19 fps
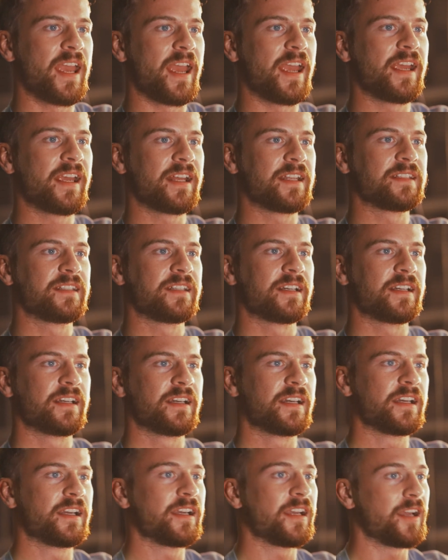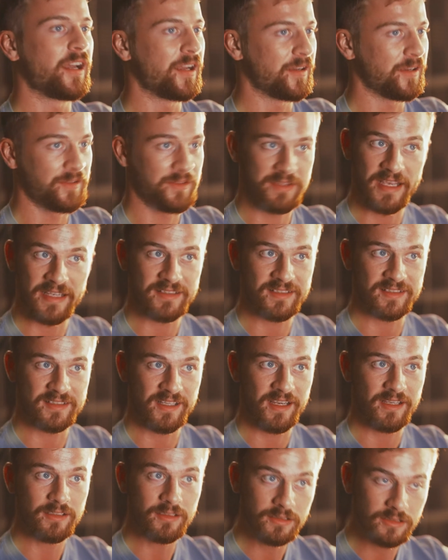And uh, that
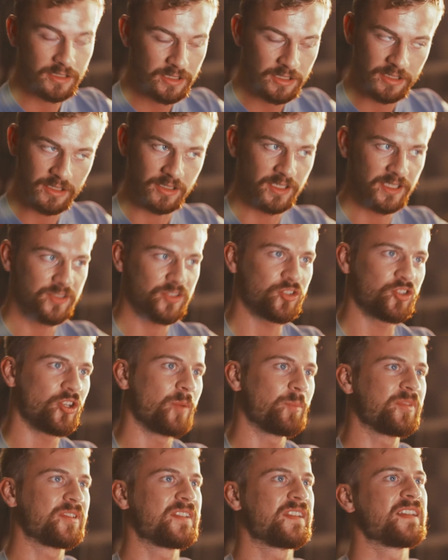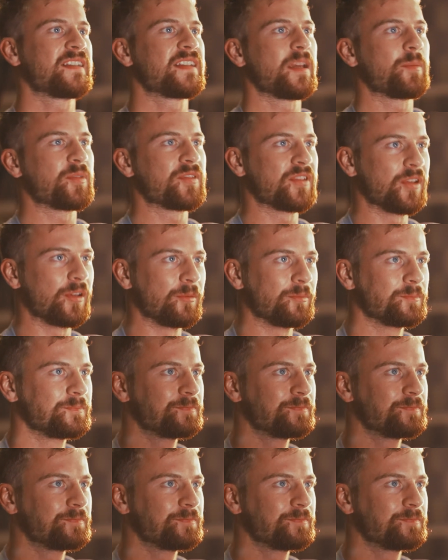said, let's jump into this episode.